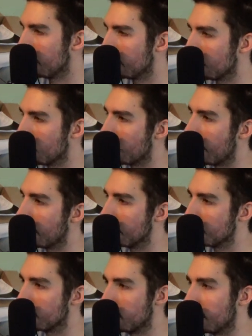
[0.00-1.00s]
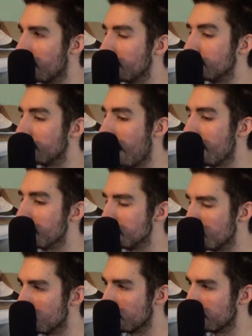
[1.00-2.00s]
you're going to end up learning a lot
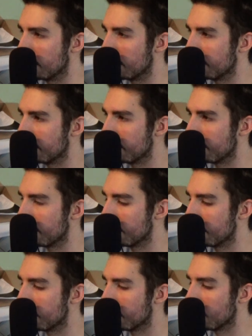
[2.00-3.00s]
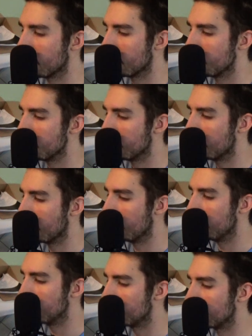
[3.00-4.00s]
more,
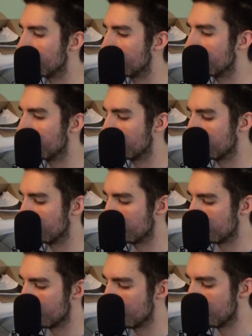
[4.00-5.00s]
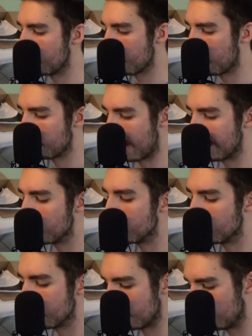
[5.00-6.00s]
because the amount of
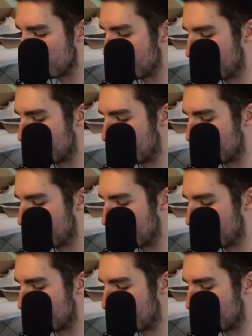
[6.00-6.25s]
energy that you've